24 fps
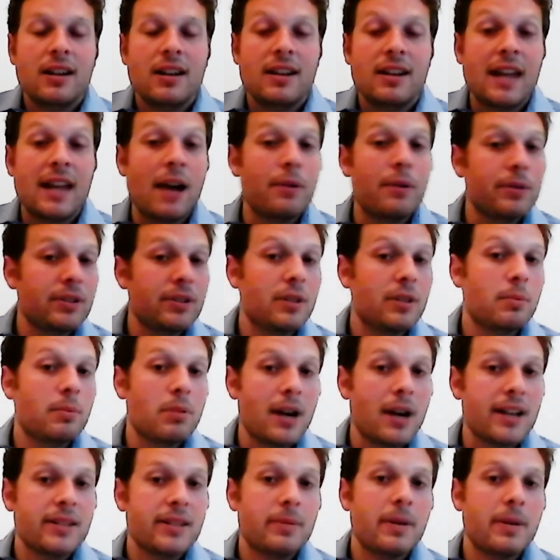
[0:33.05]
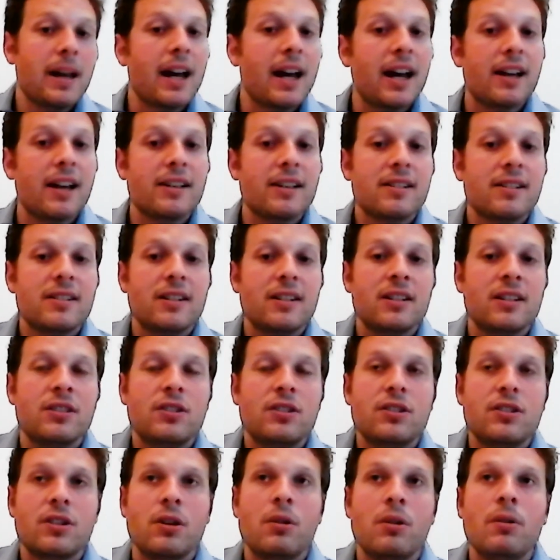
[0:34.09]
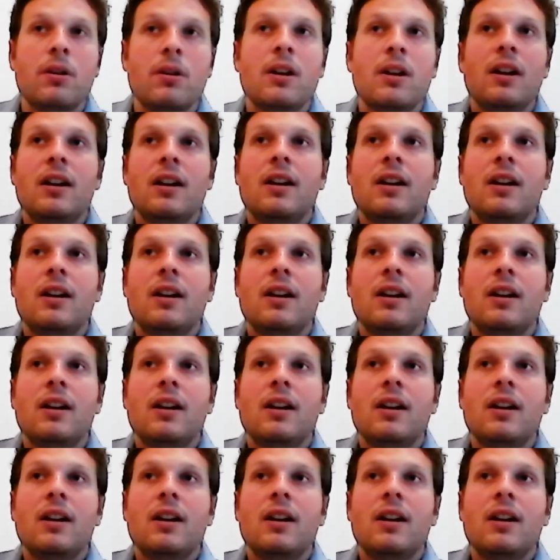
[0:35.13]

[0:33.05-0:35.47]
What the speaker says: And that was the press pass. And so